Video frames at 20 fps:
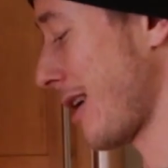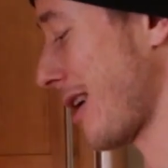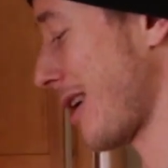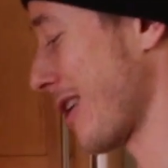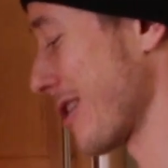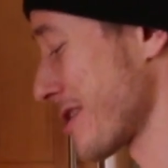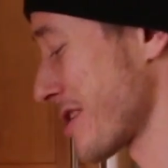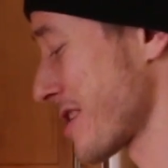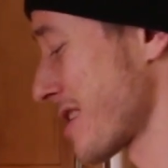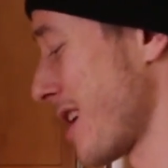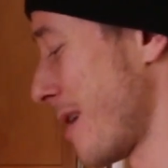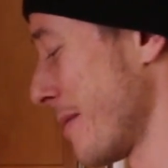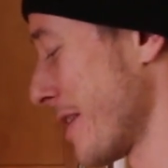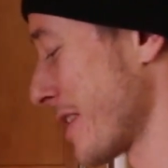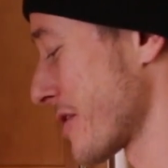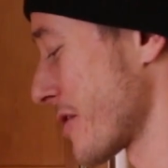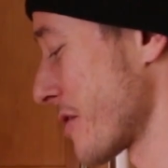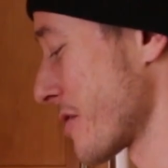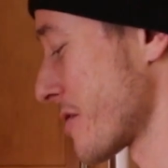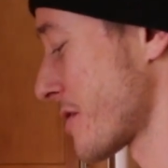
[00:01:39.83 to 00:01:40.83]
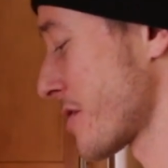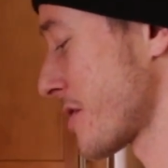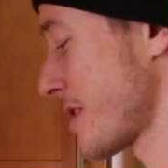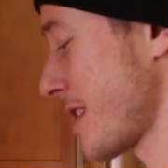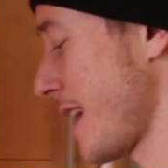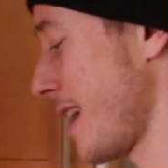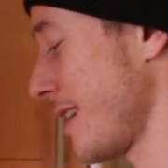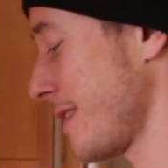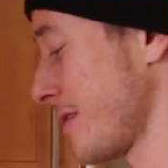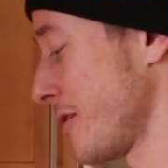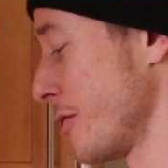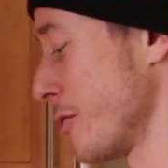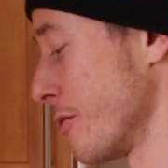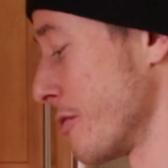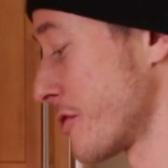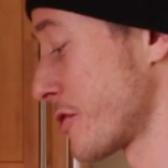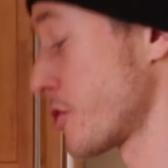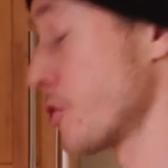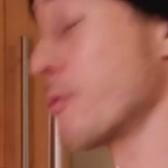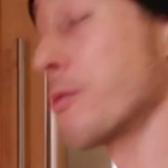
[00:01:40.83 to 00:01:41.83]
Our stomachs are set
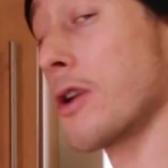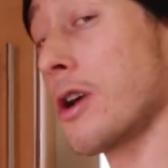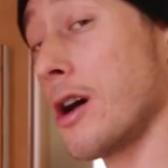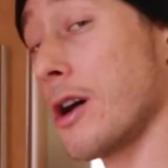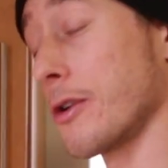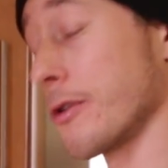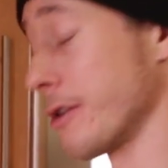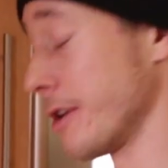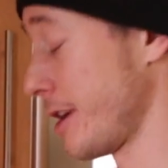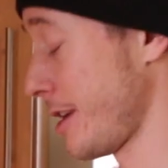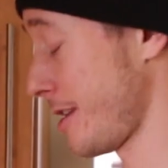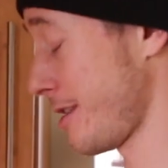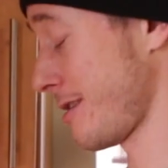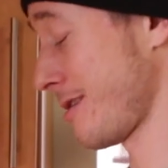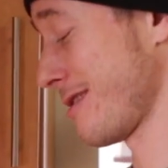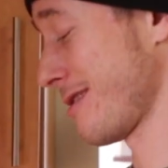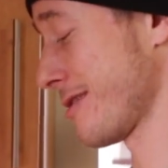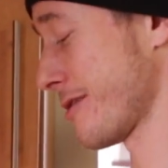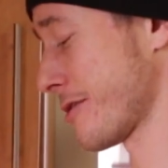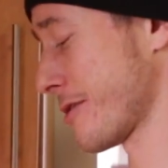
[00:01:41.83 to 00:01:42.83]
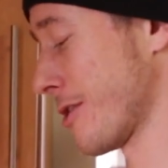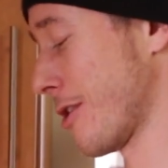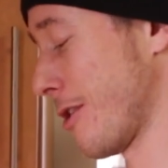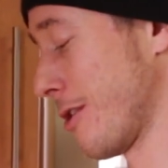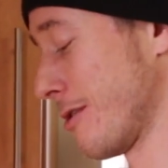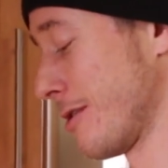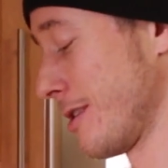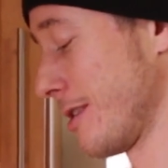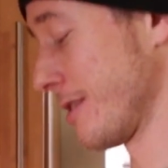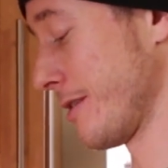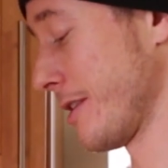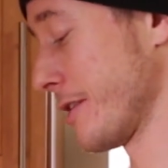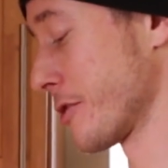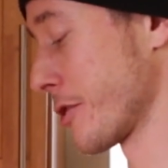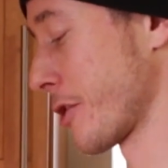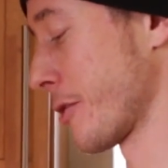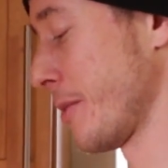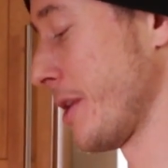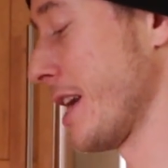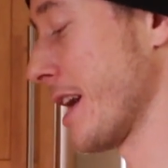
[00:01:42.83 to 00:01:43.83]
to super hungry, so these
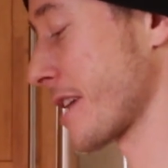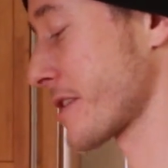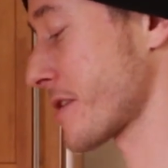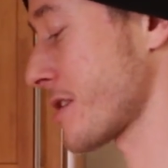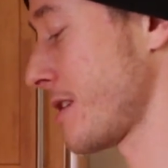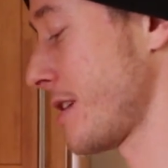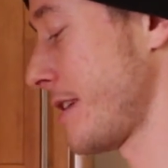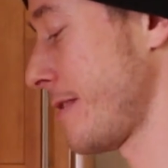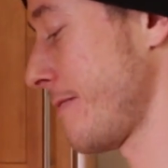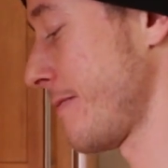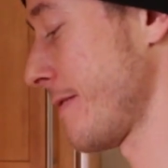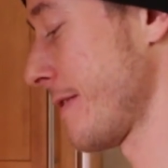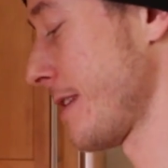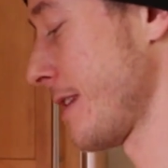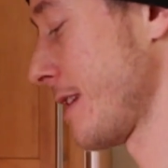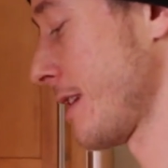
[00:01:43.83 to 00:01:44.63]
are gonna be excellent.